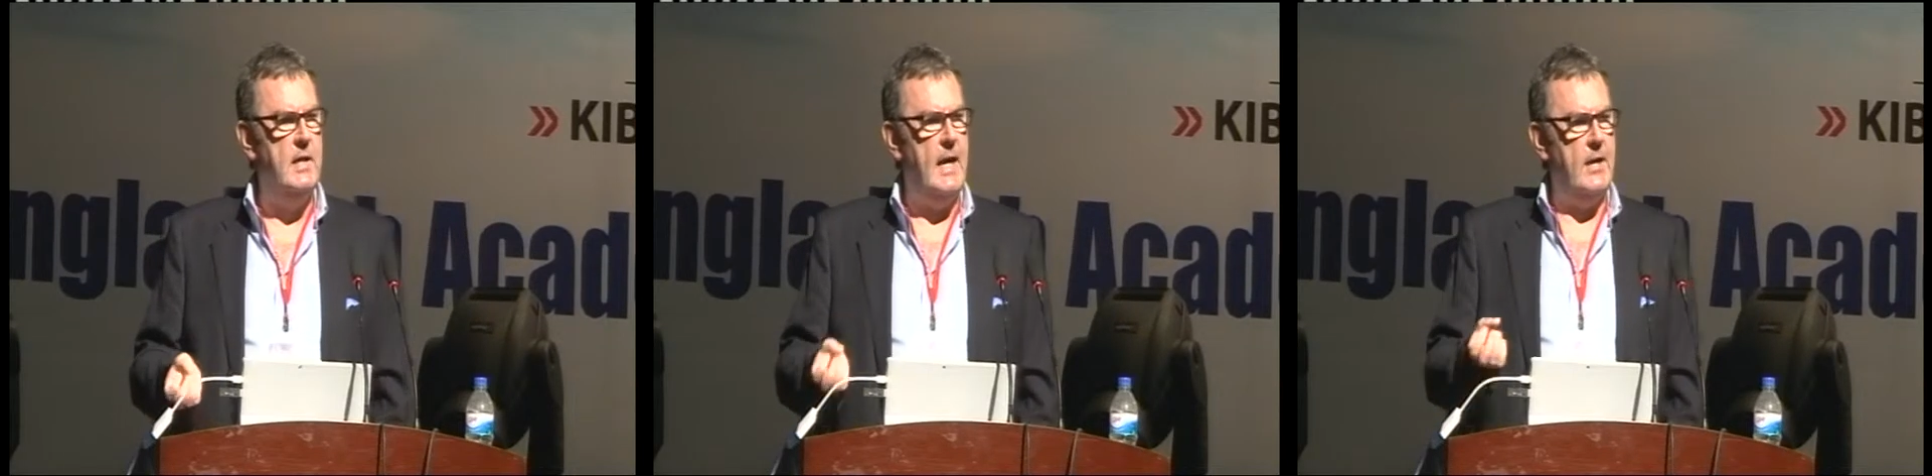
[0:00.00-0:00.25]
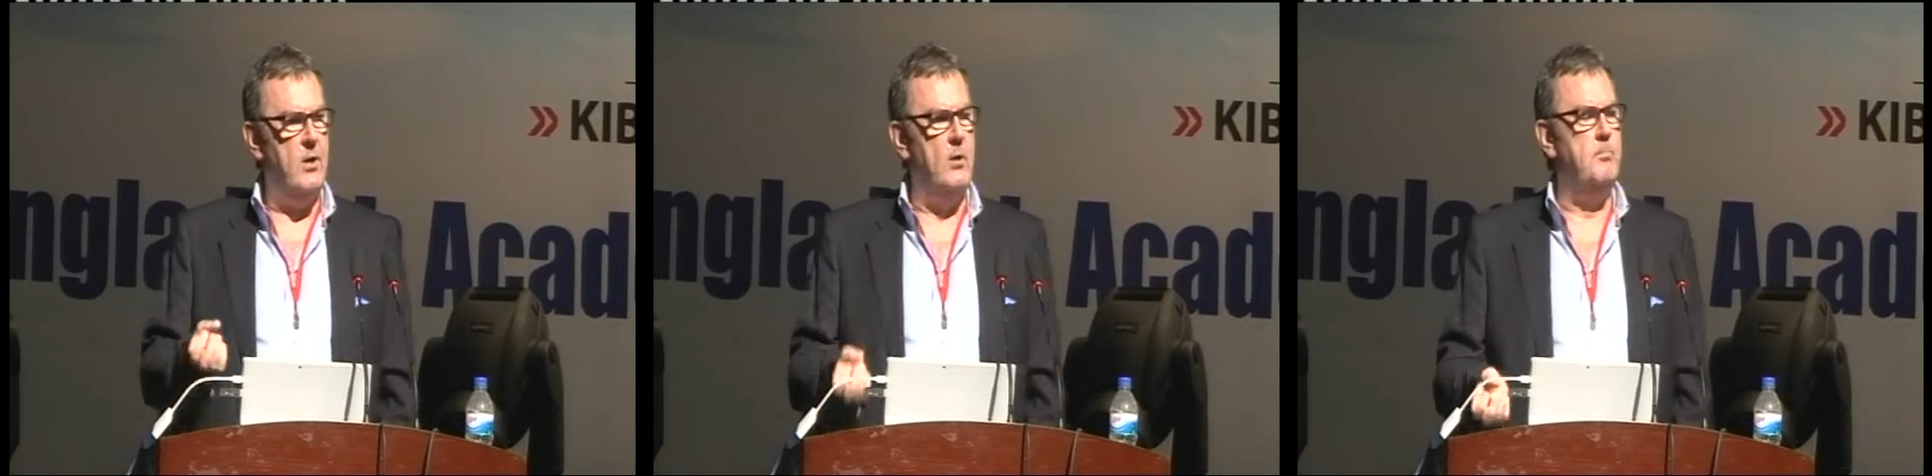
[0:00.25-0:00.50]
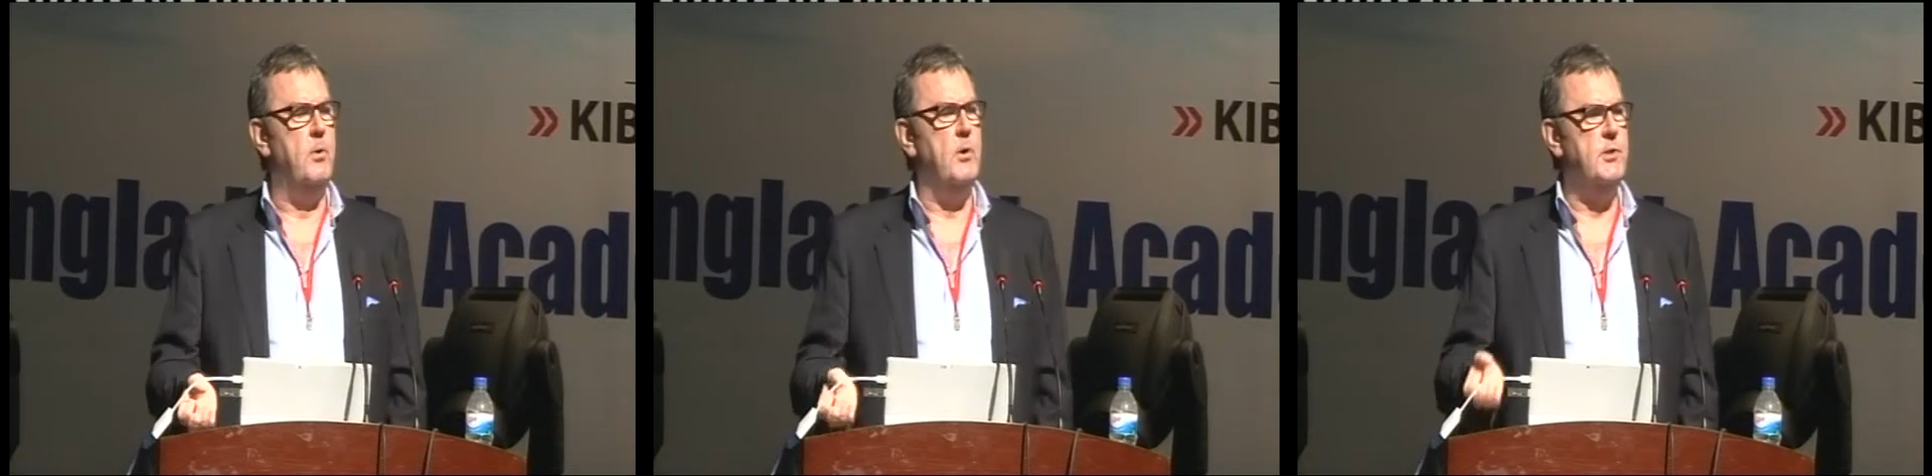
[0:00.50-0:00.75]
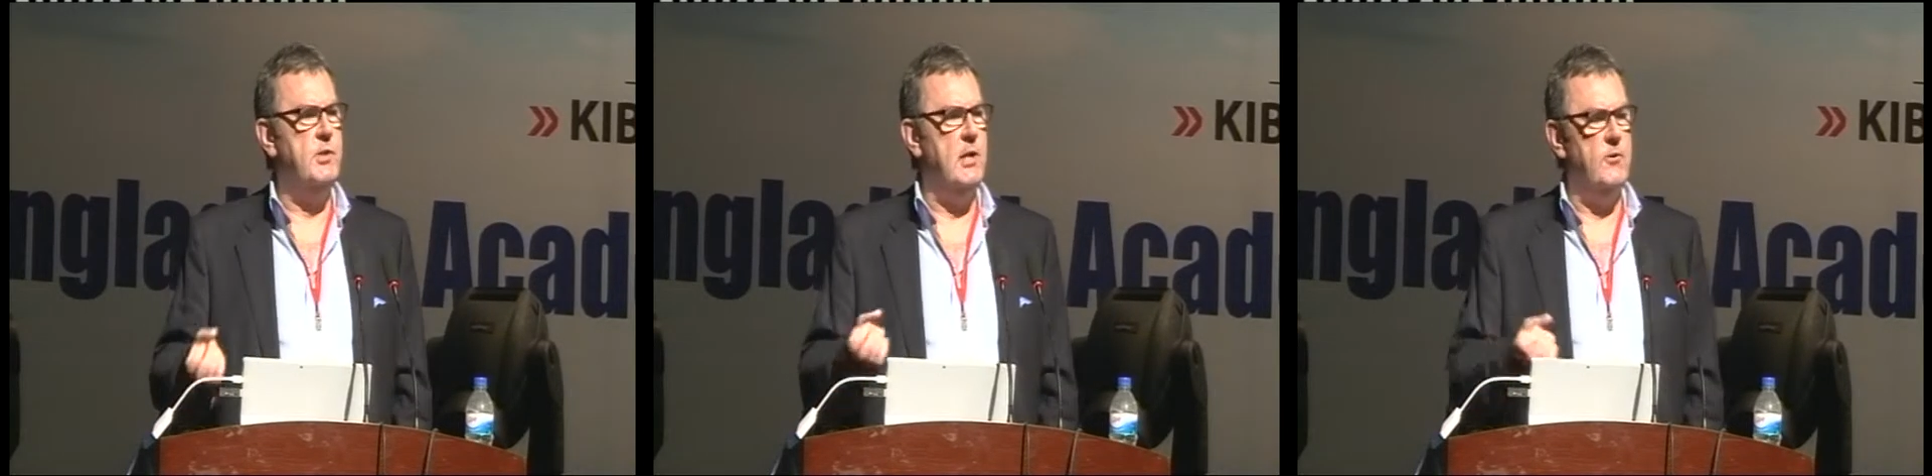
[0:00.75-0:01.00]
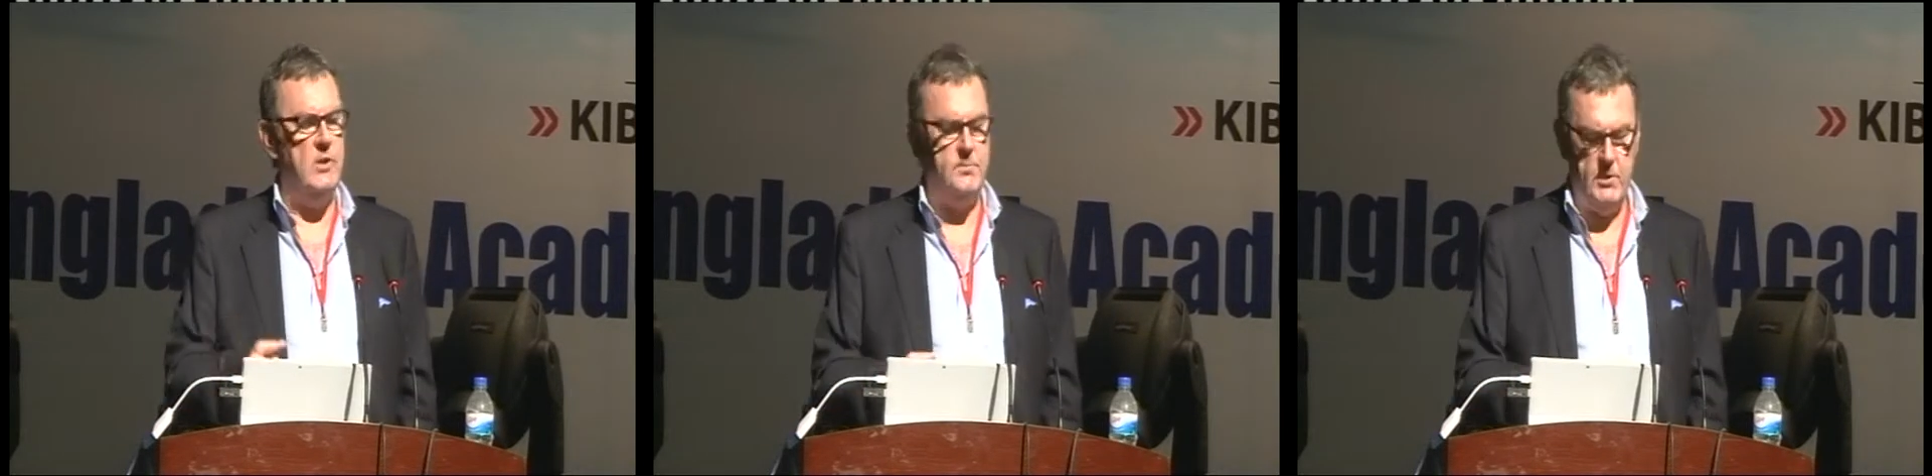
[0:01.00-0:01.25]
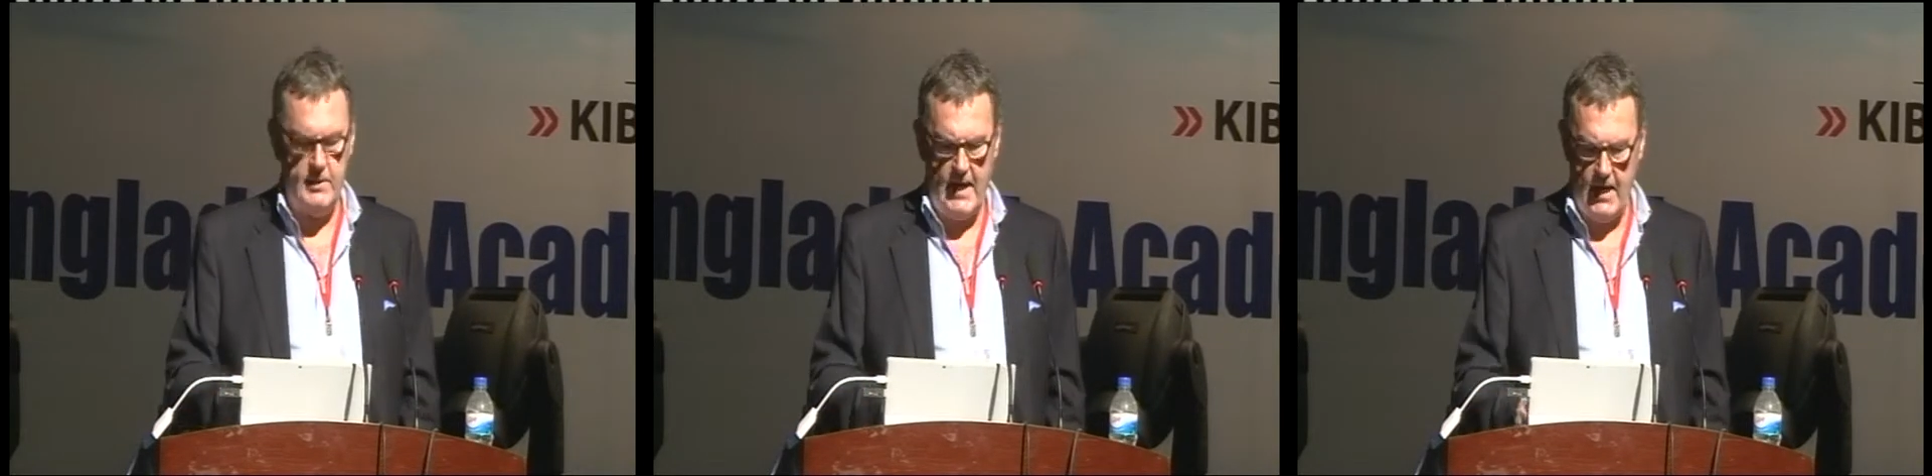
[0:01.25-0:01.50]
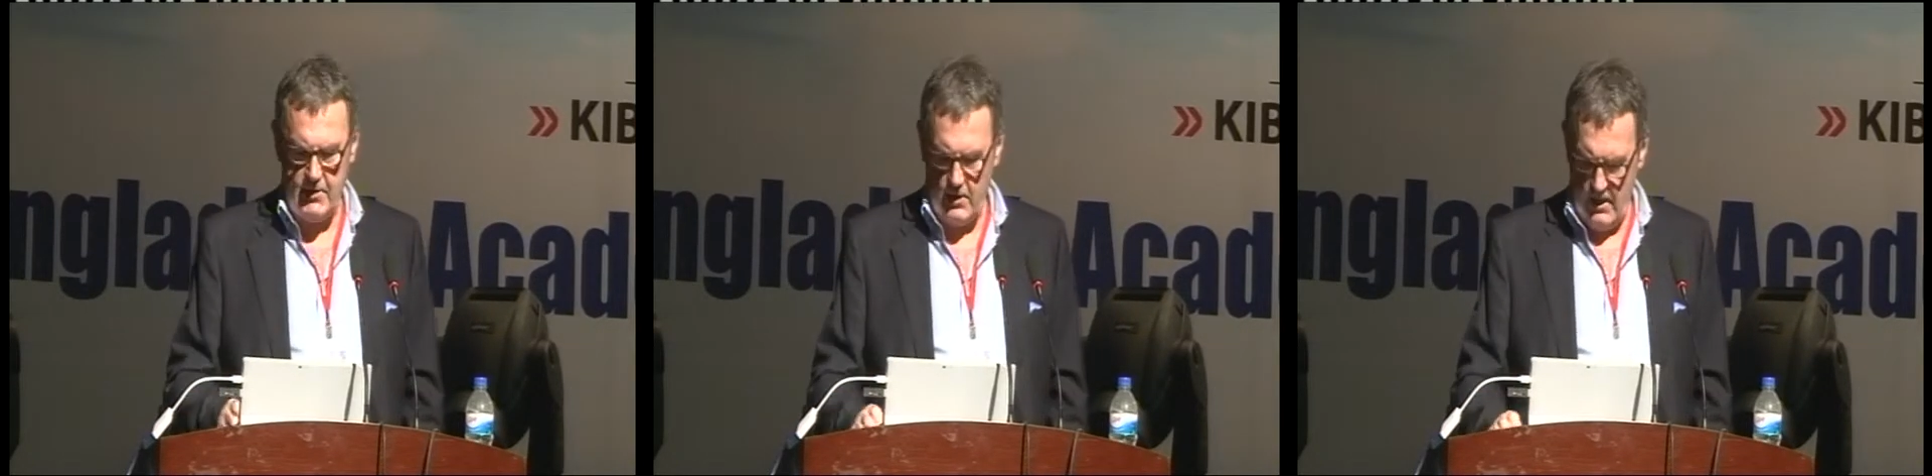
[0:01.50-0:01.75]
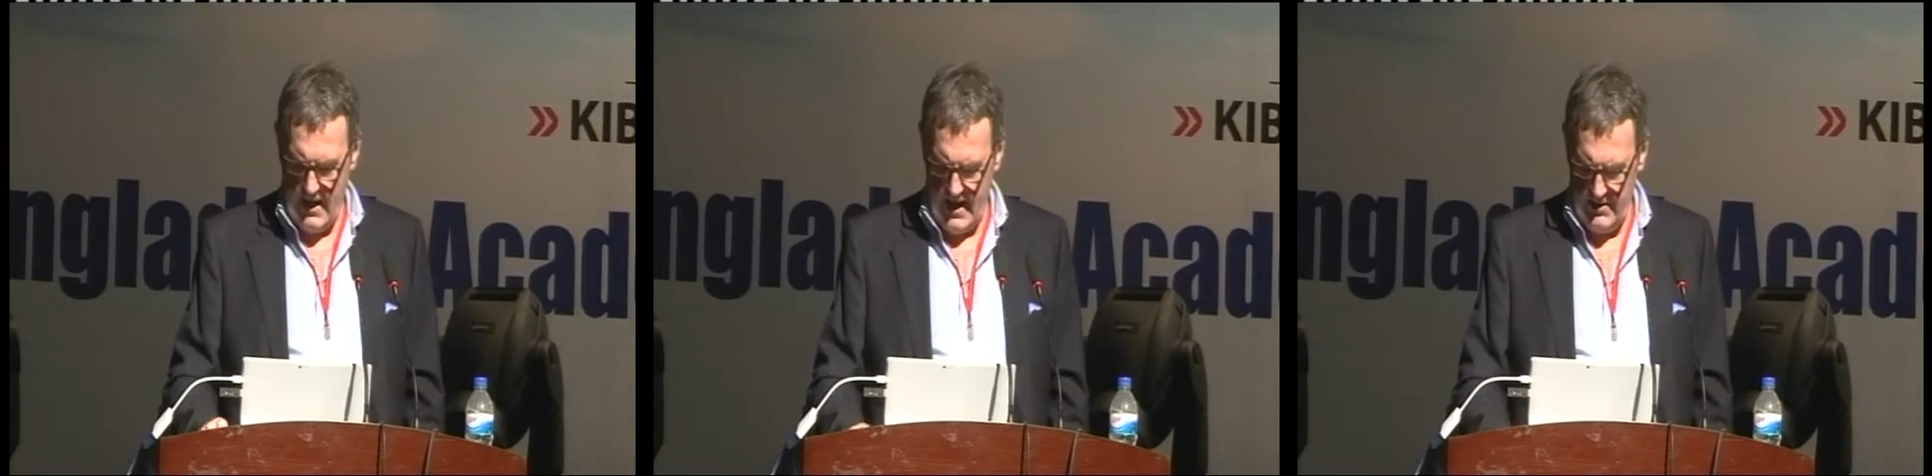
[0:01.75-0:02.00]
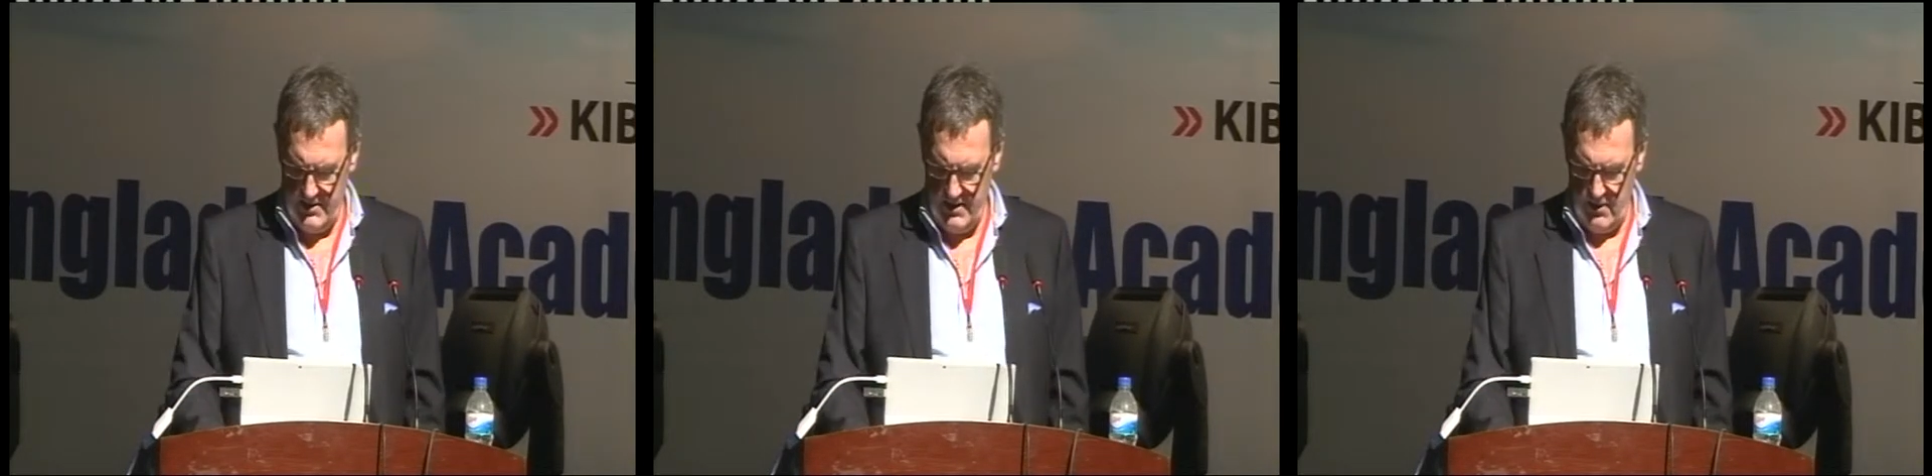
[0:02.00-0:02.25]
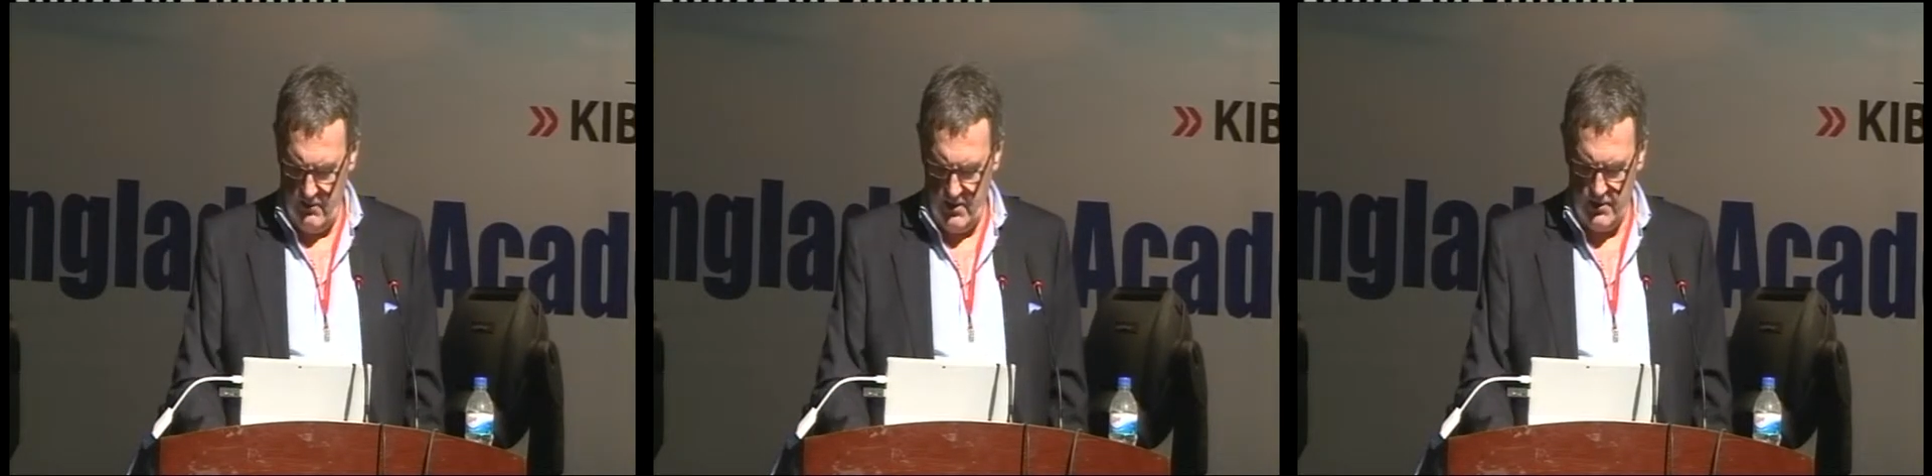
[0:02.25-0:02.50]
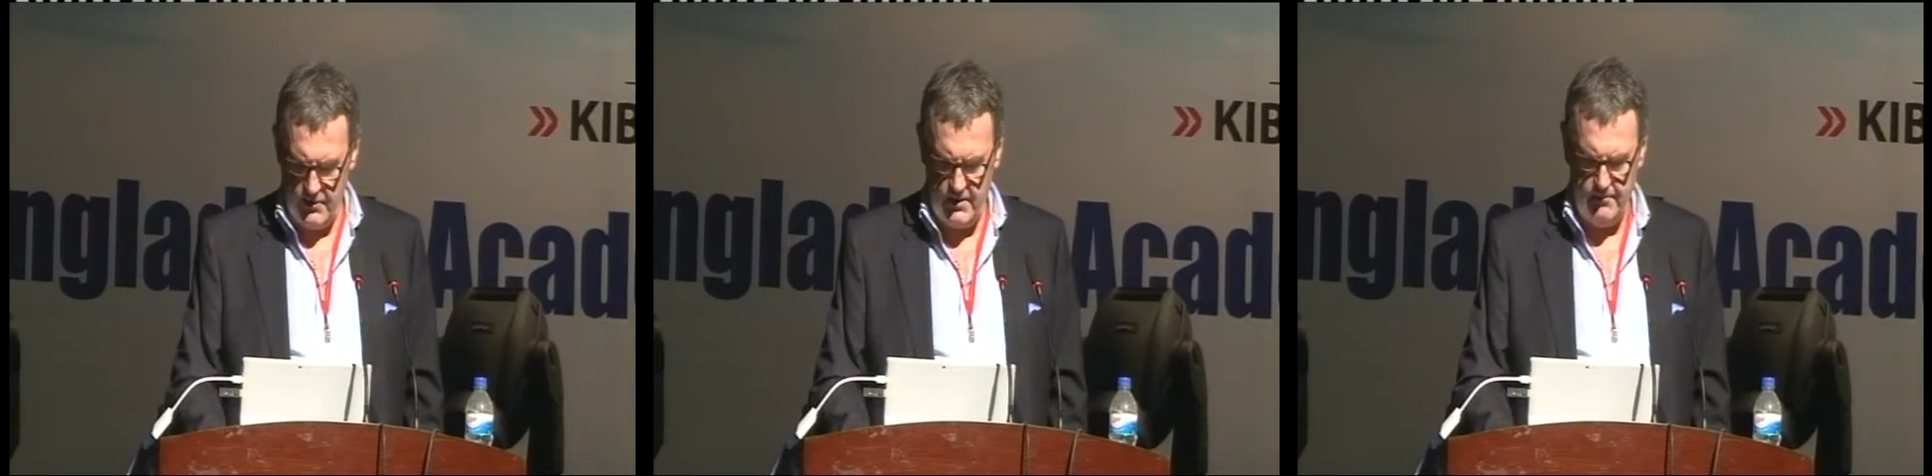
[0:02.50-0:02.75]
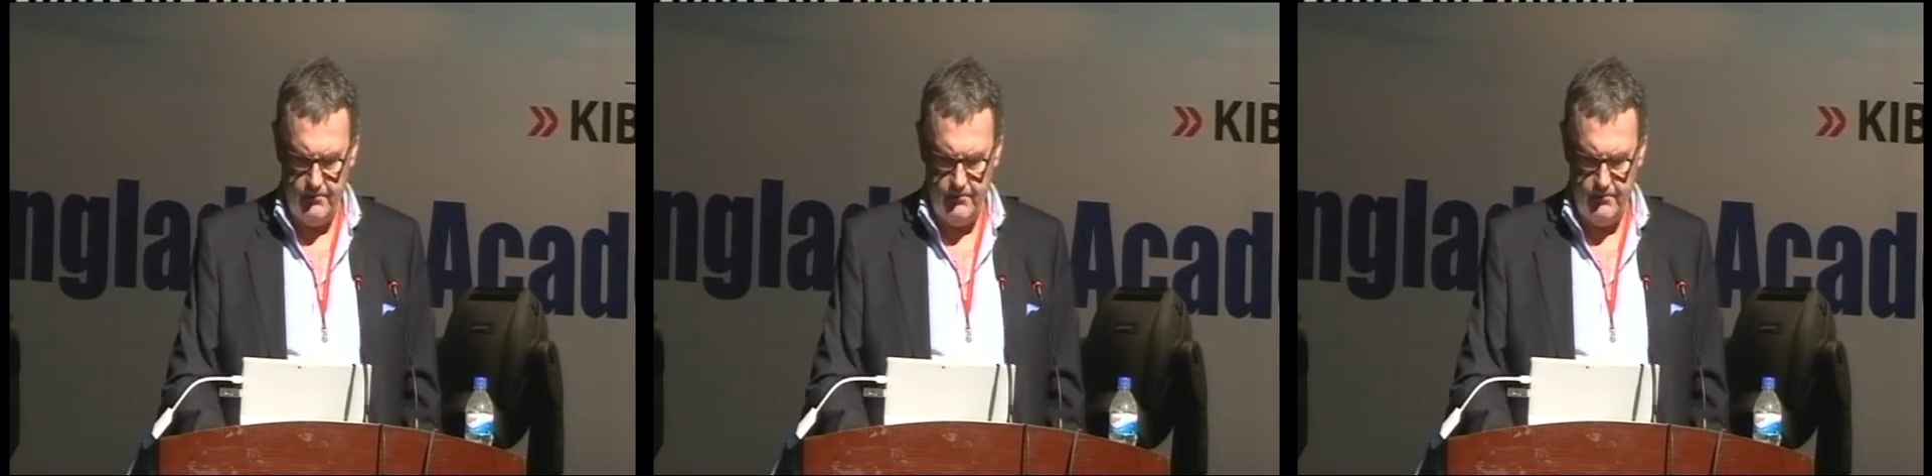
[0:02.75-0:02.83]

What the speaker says: and our posteriors protect our anteriors.